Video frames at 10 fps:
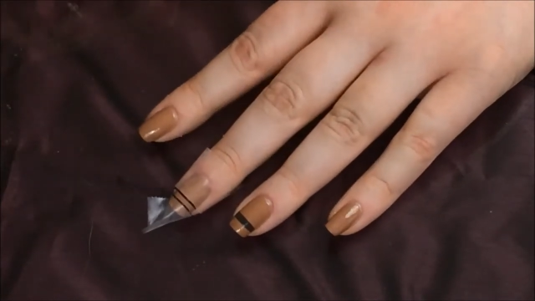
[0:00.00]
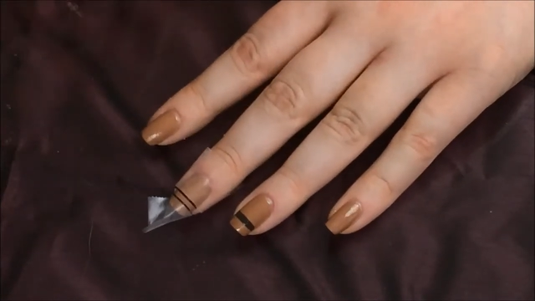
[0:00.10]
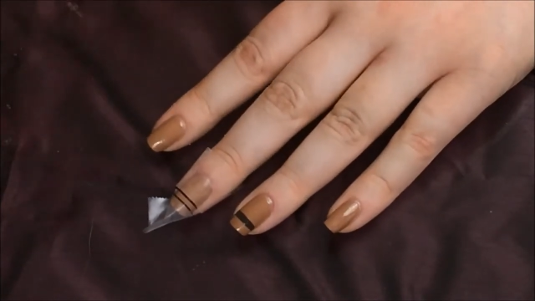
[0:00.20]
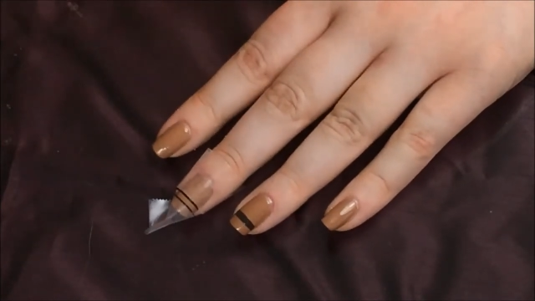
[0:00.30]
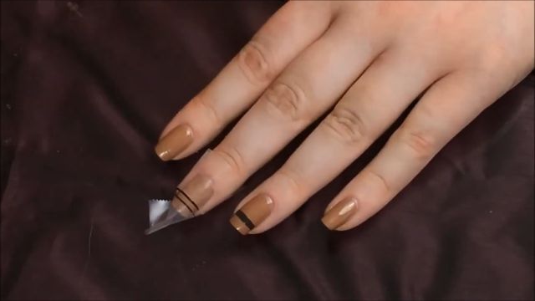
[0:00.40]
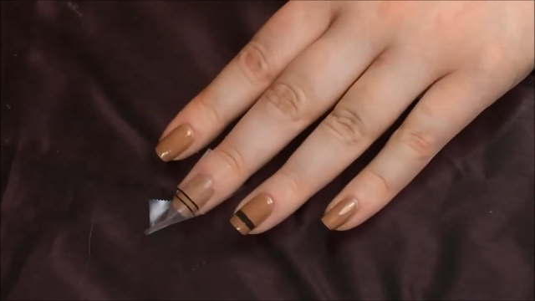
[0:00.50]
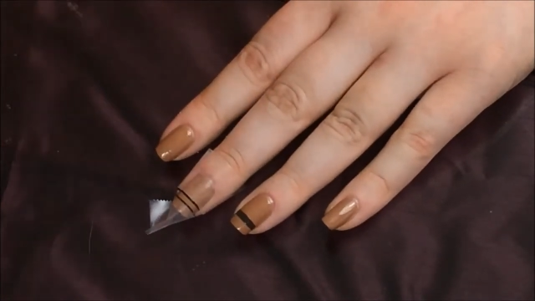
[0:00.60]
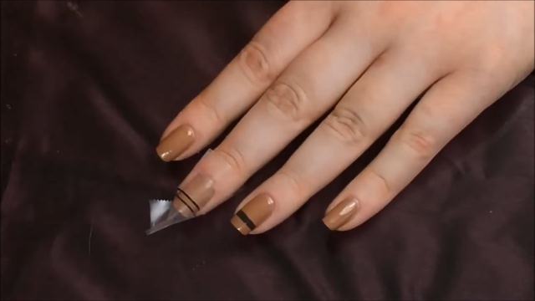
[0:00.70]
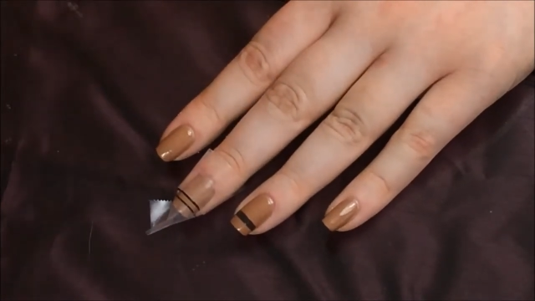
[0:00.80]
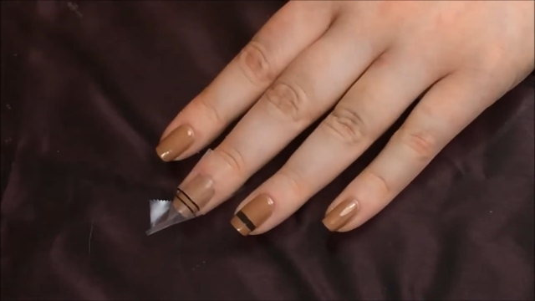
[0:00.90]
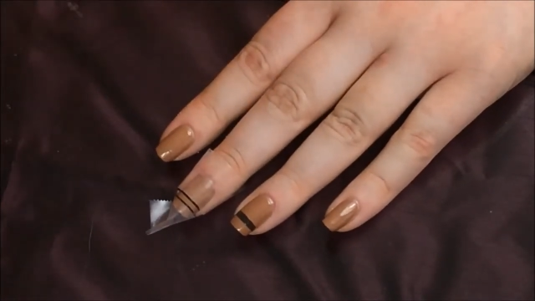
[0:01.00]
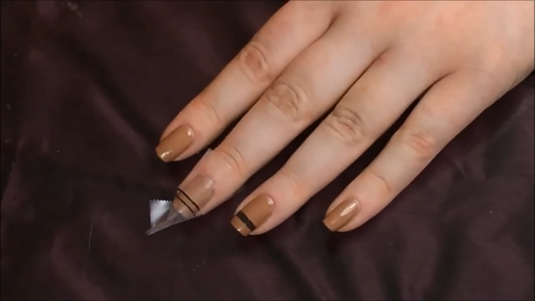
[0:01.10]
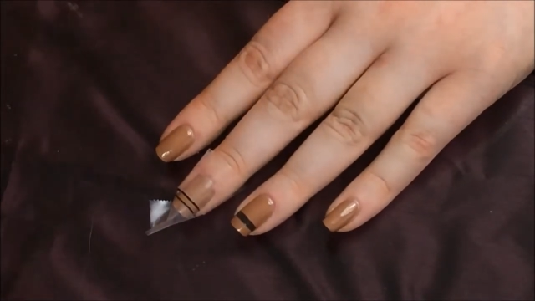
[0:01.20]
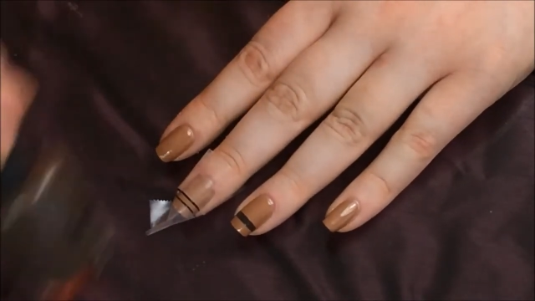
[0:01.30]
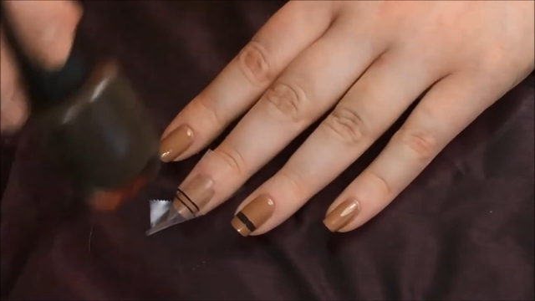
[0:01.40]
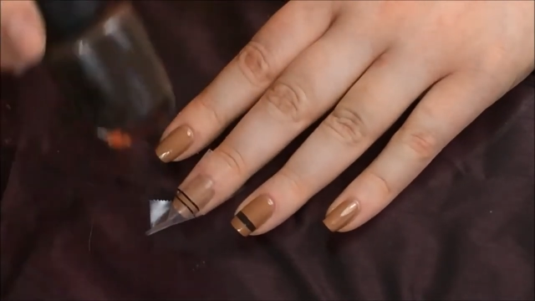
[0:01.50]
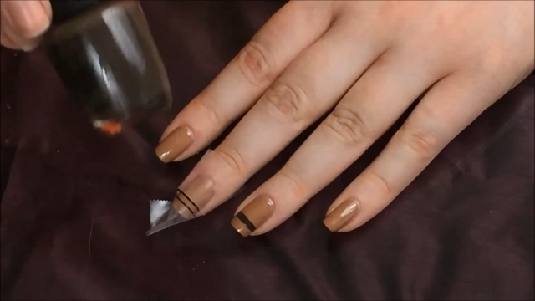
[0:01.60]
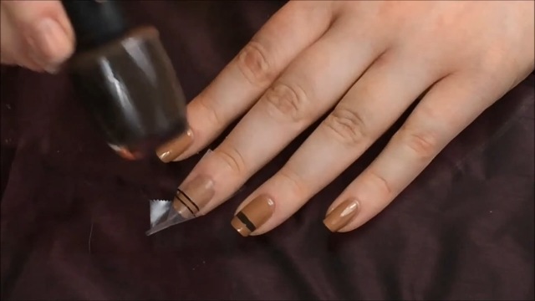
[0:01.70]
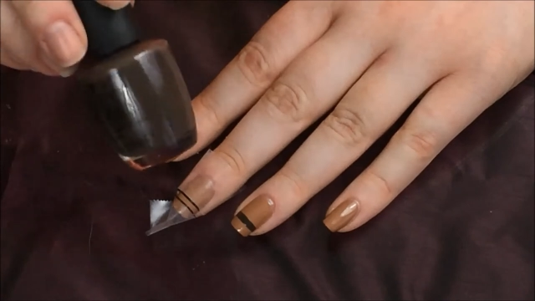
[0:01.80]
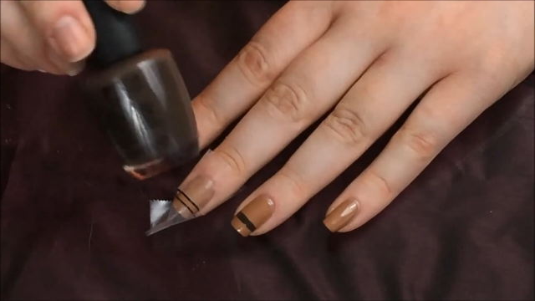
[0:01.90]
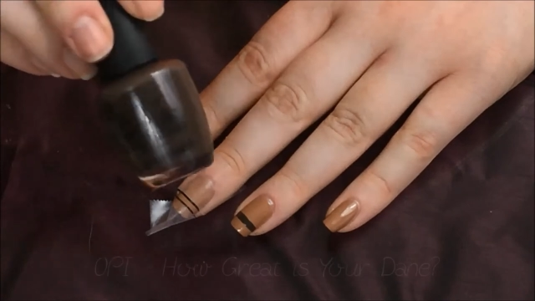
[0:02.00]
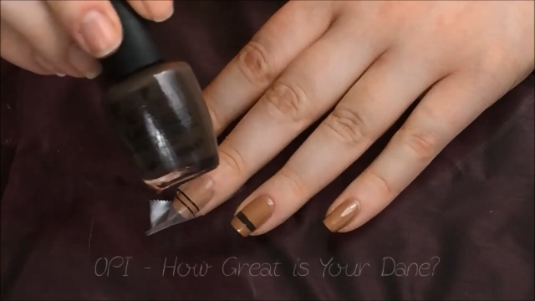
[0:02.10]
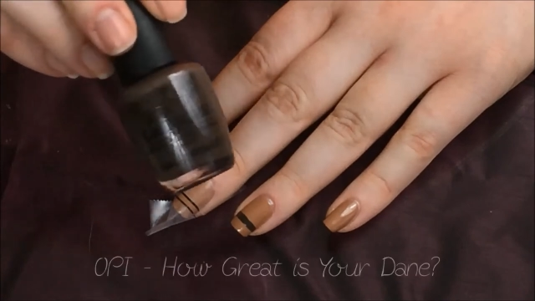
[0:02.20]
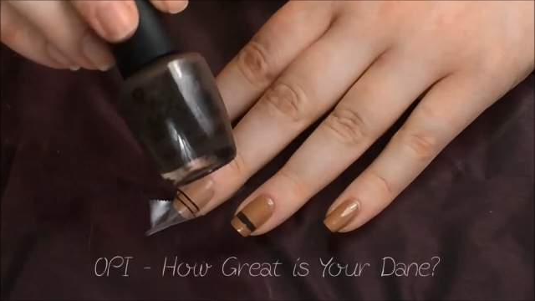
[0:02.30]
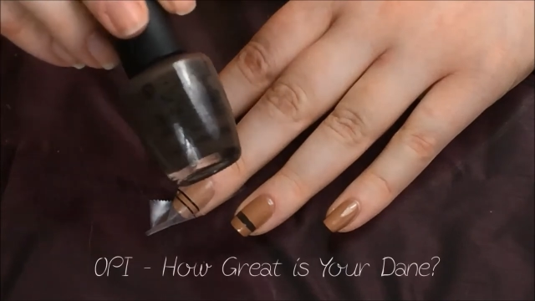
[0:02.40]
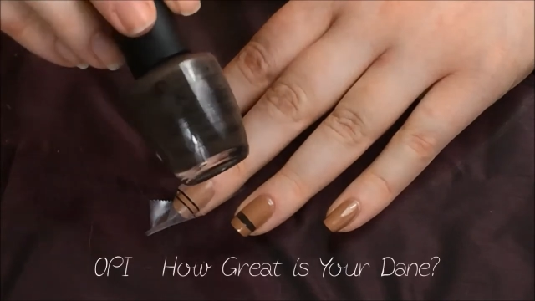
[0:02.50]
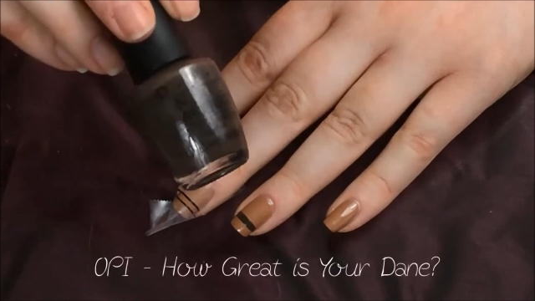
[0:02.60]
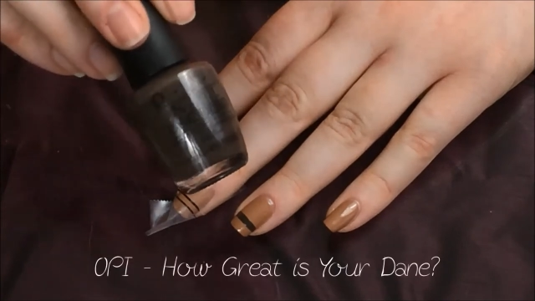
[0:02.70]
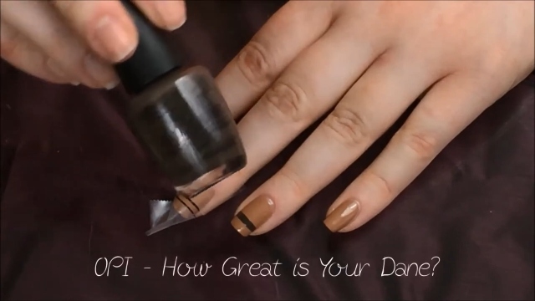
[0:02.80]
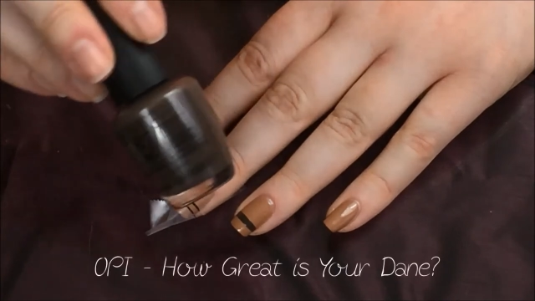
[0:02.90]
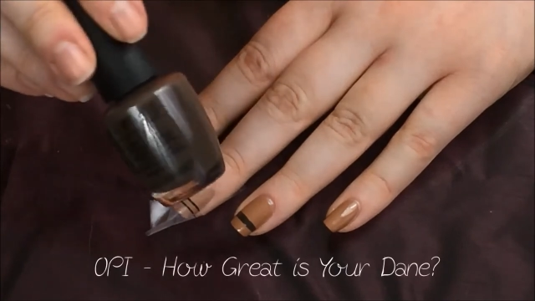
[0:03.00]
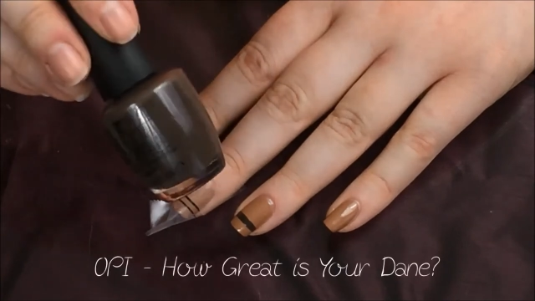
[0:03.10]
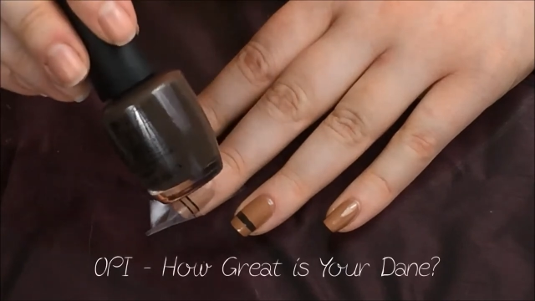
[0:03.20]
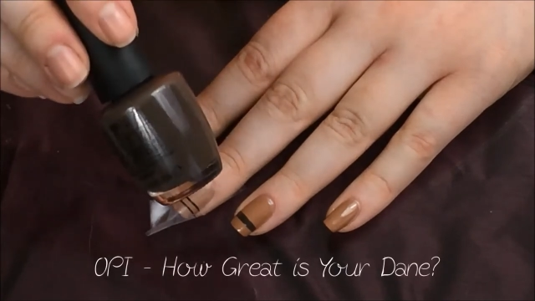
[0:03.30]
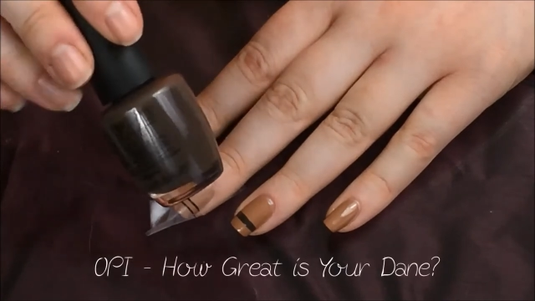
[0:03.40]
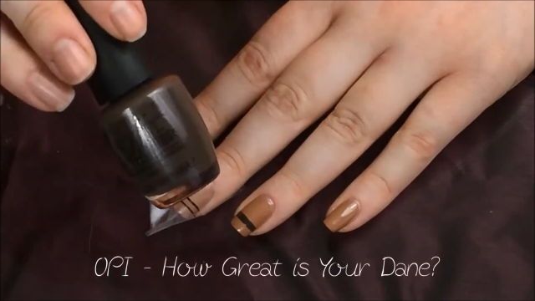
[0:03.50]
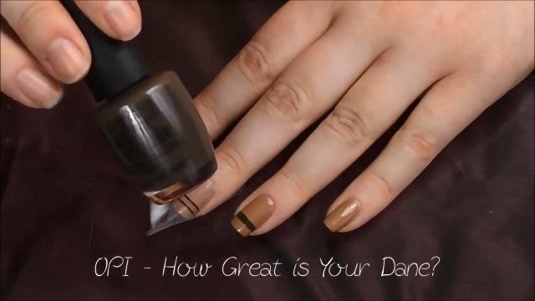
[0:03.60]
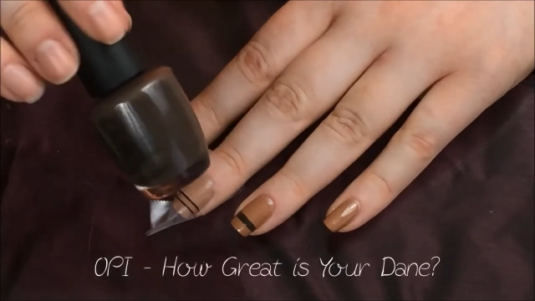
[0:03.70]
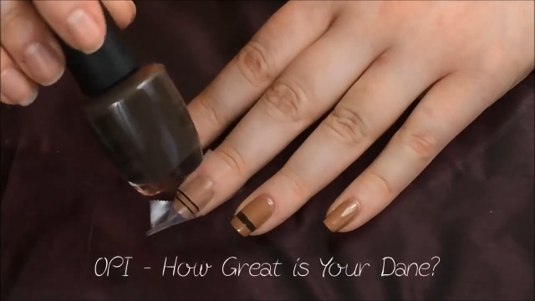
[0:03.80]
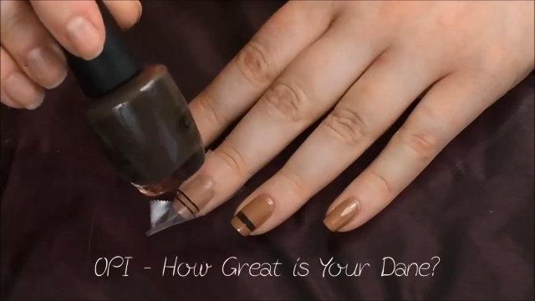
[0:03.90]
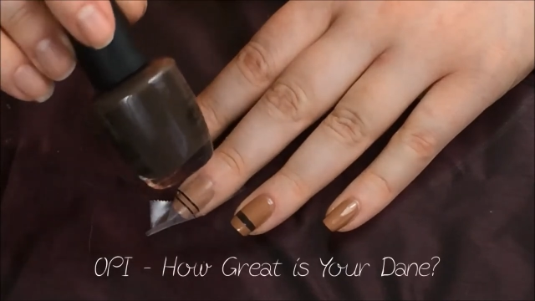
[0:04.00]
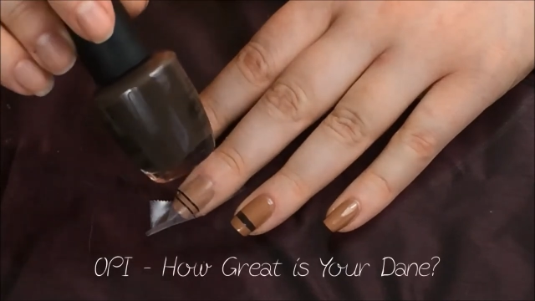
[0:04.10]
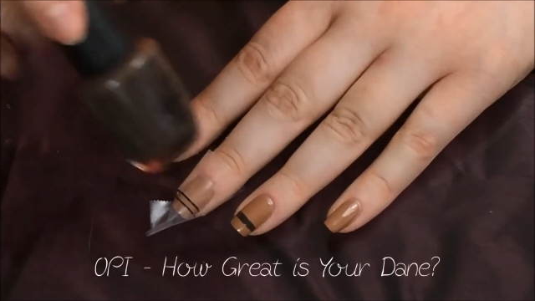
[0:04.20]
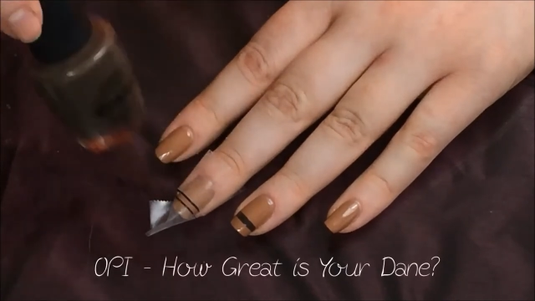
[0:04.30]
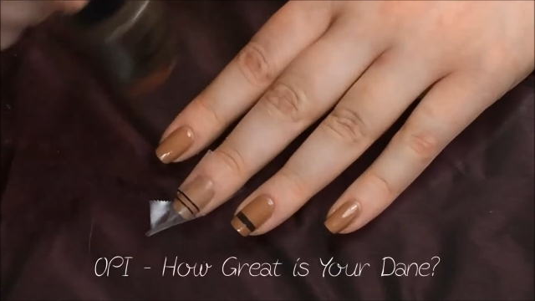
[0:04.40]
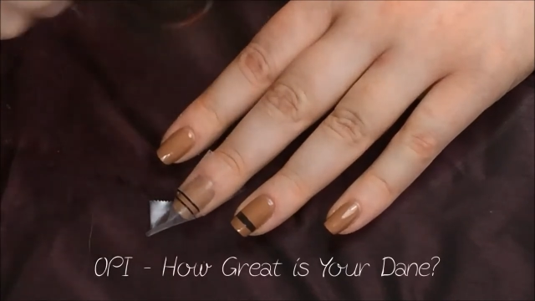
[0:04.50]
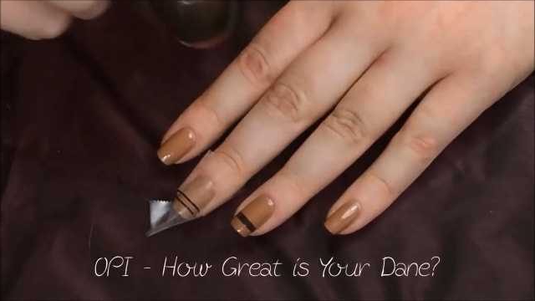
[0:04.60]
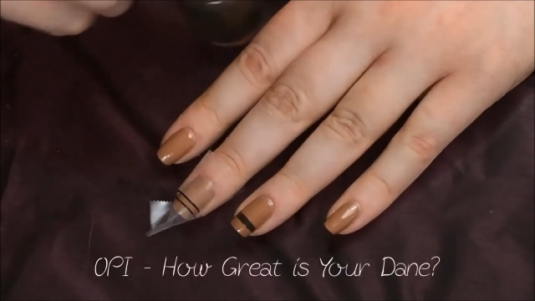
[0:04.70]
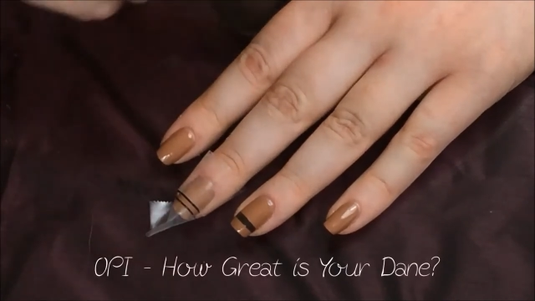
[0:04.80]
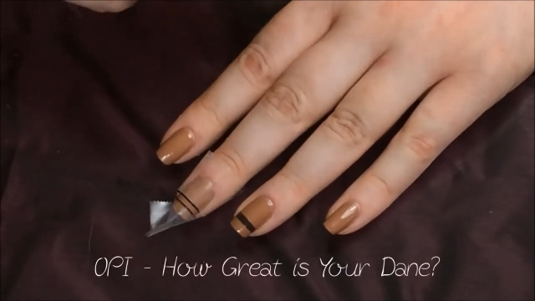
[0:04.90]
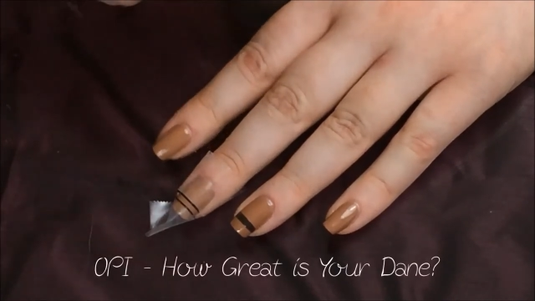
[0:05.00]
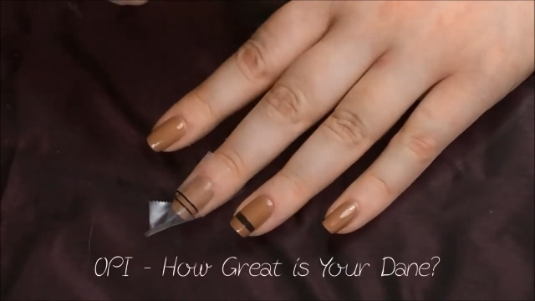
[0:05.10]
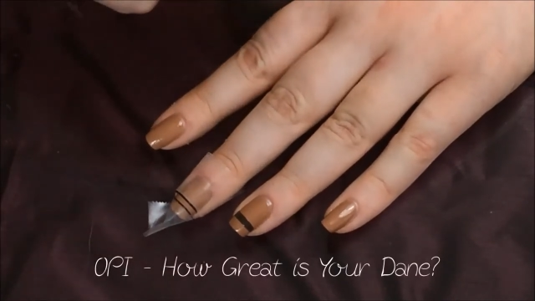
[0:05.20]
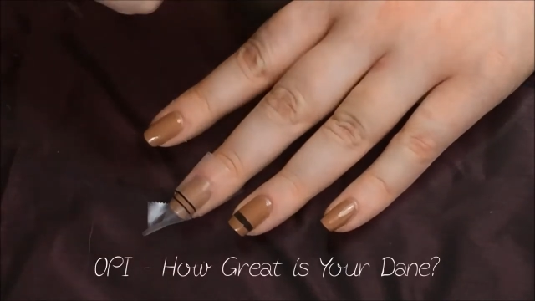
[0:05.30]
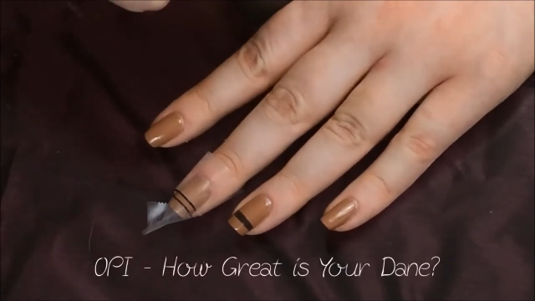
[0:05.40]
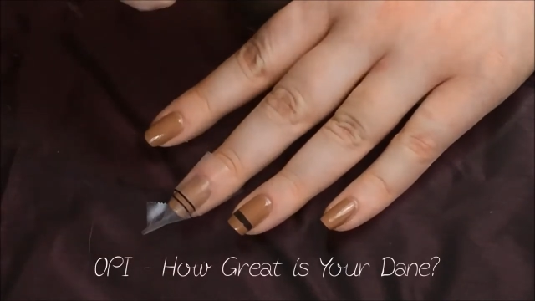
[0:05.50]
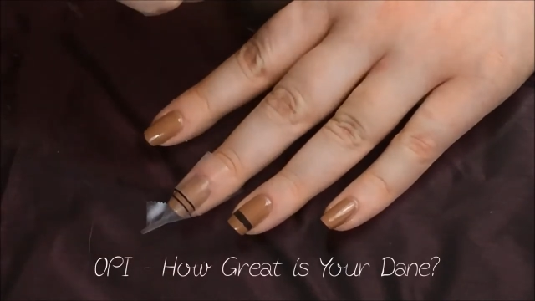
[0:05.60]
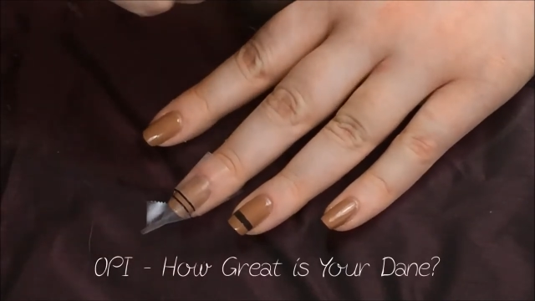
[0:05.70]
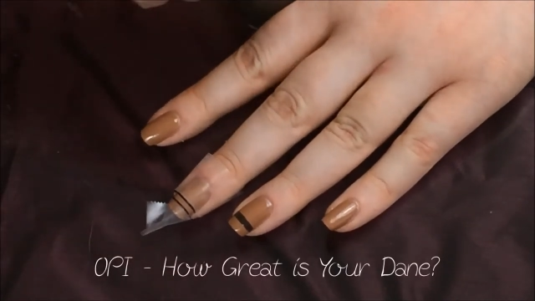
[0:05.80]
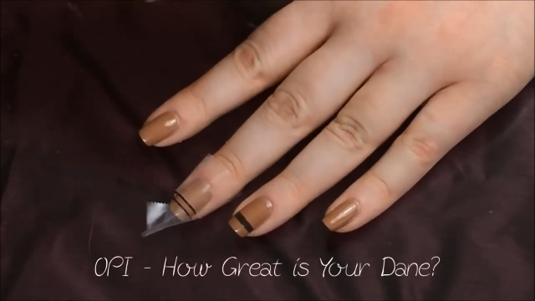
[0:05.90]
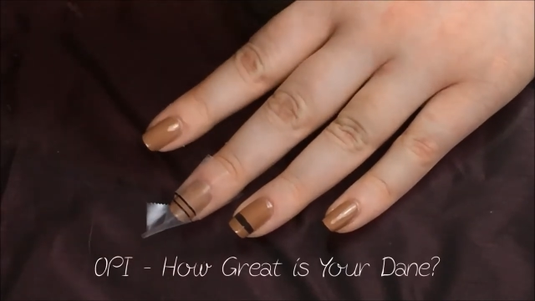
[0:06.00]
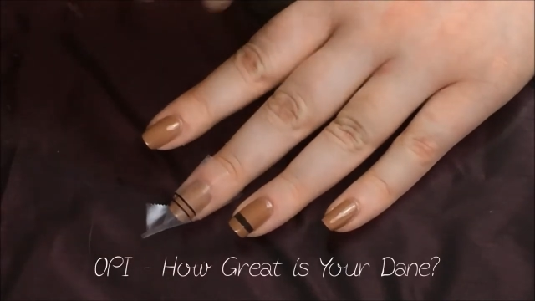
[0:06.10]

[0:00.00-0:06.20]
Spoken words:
No face is visible, so there are no lips to read.